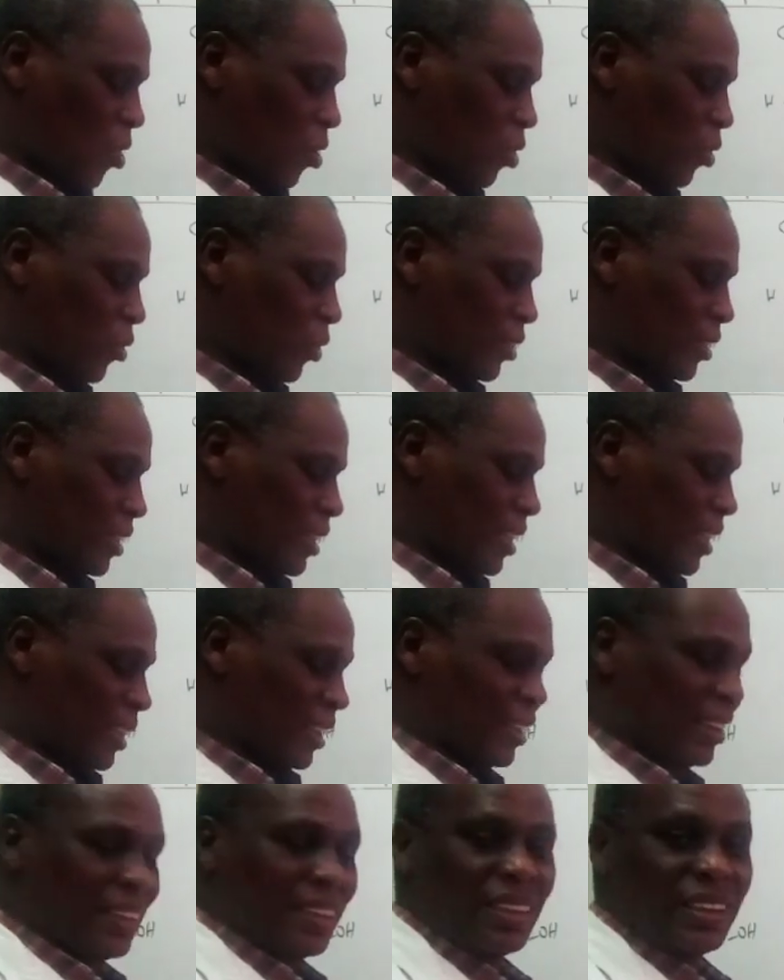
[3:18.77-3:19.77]
those
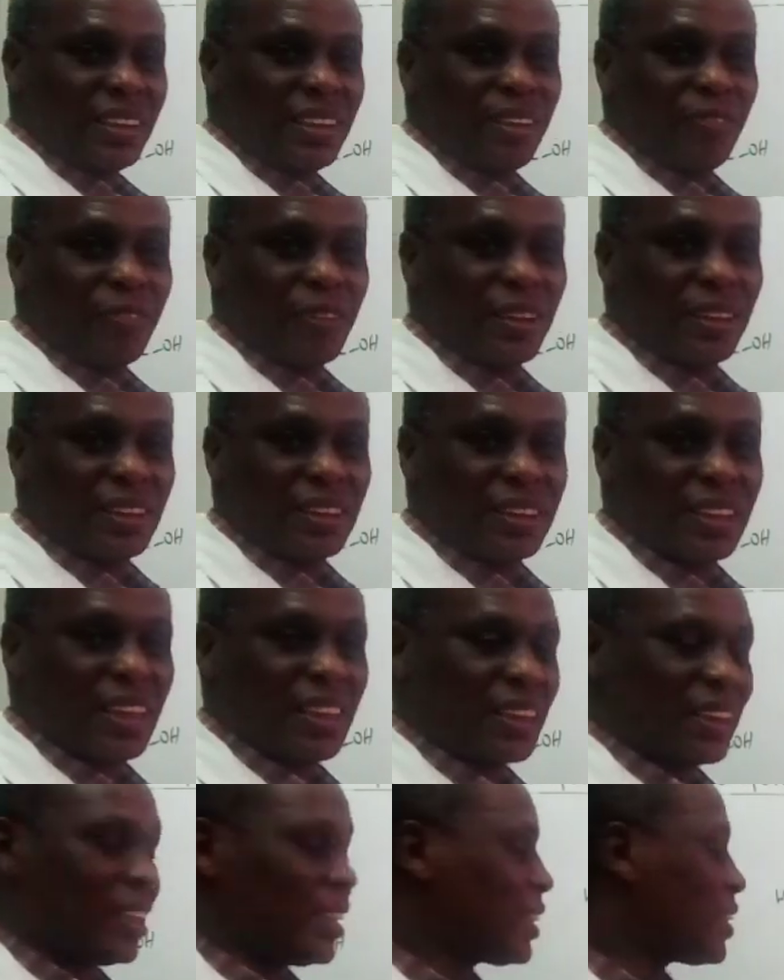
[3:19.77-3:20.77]
different
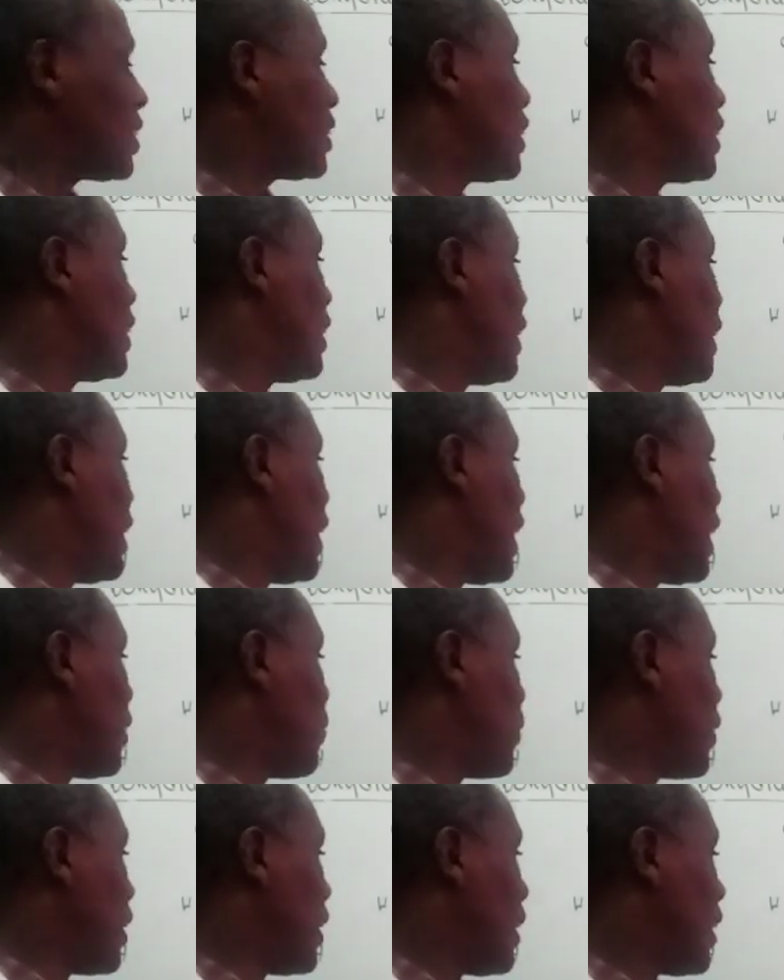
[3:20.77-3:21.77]
structures and
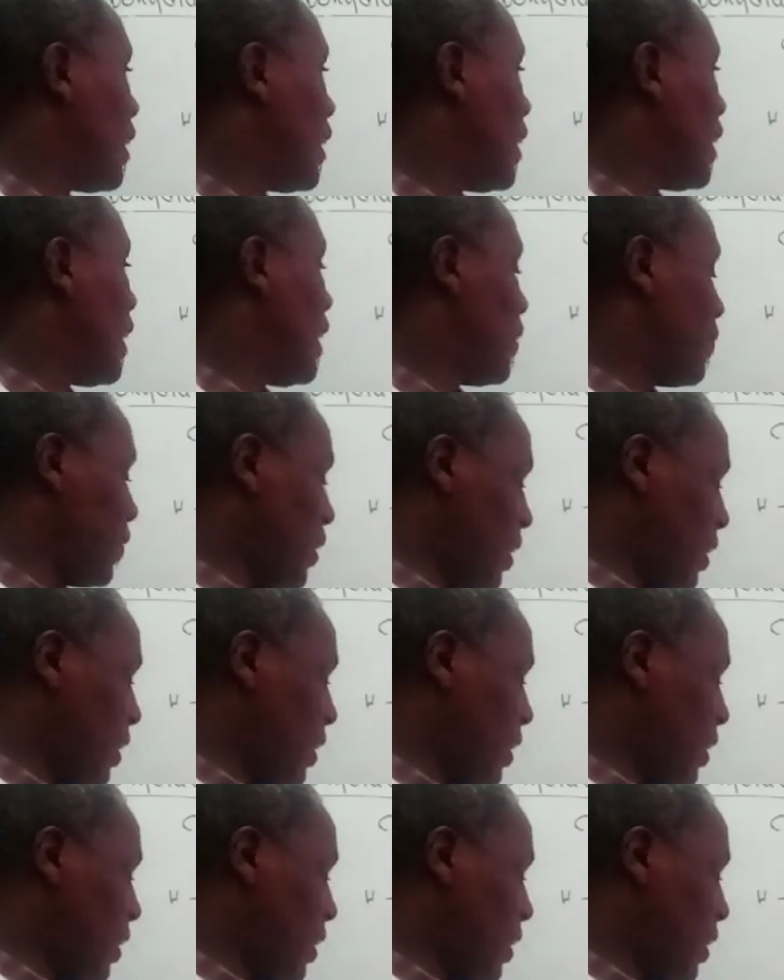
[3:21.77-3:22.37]
their